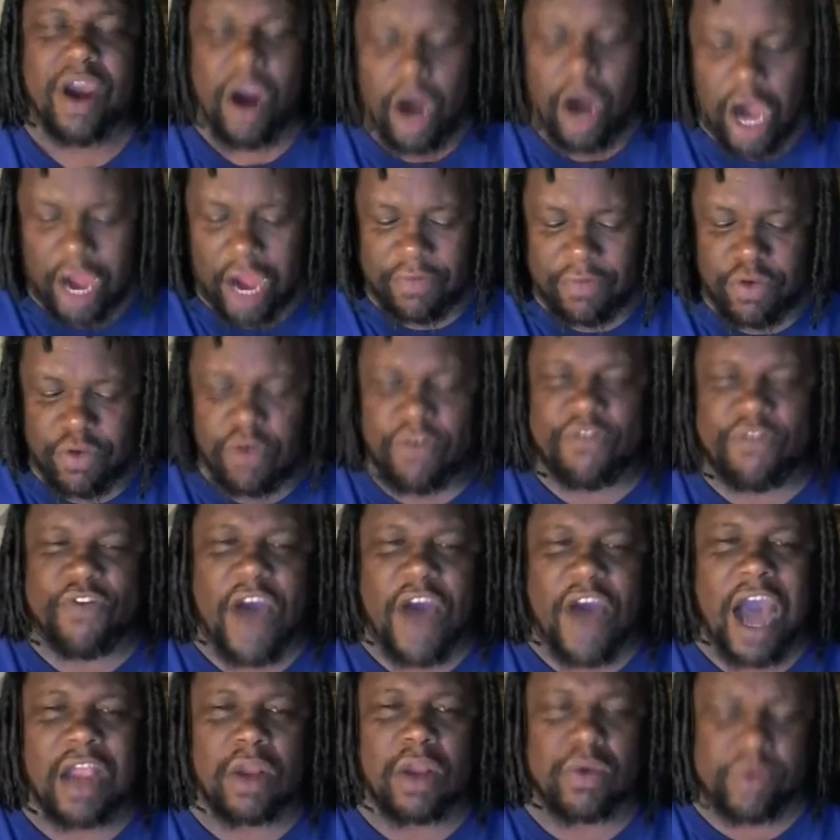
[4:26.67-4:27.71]
Or have you
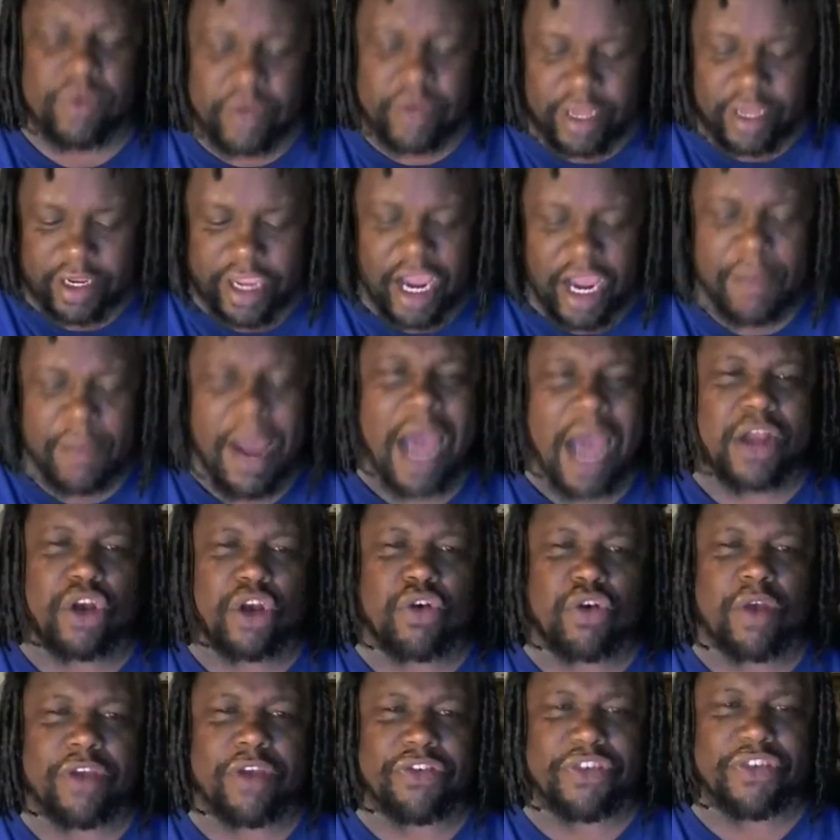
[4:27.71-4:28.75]
followed, come out of
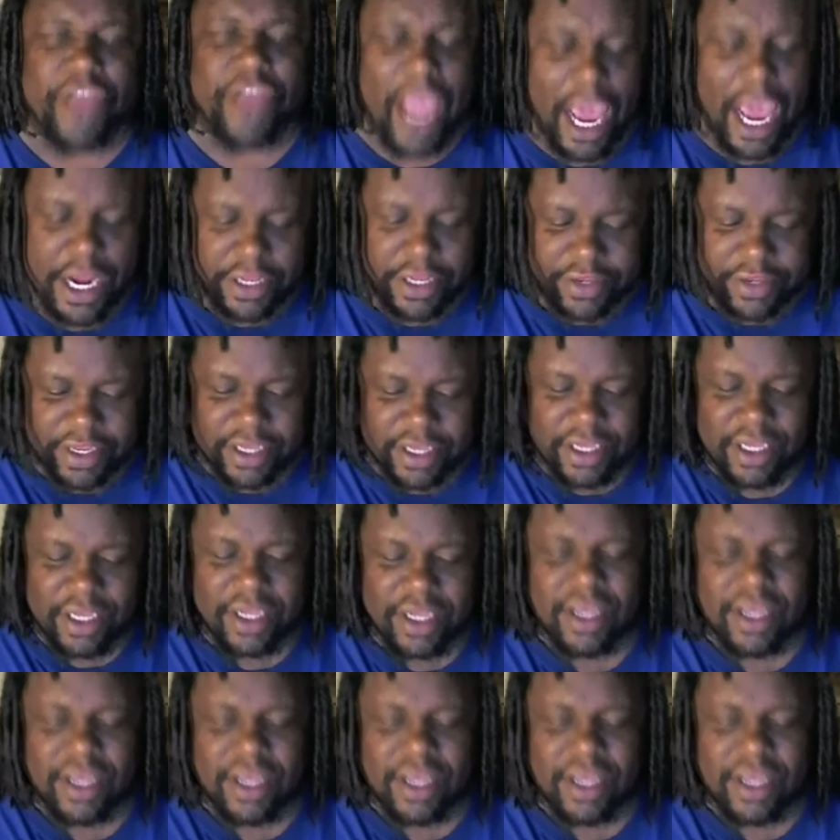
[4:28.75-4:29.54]
Christianity